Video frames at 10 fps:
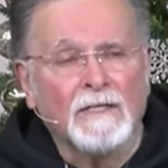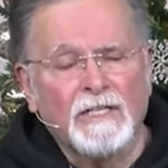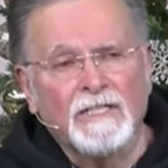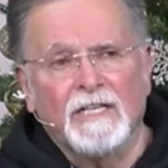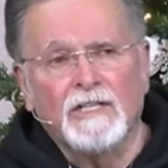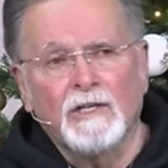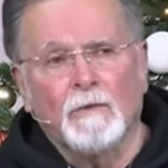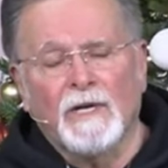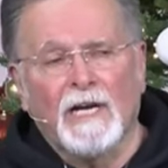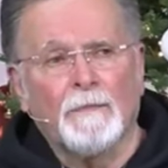She said, You
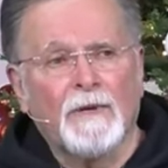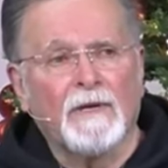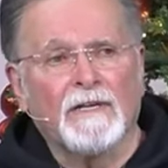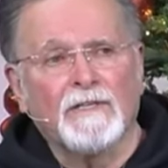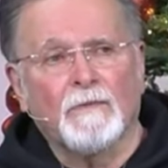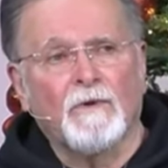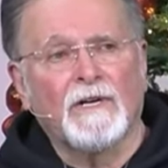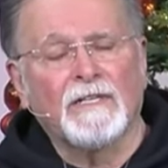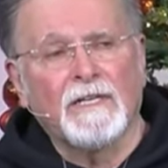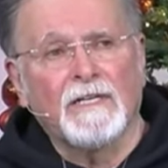know what happened? I said,
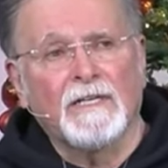What?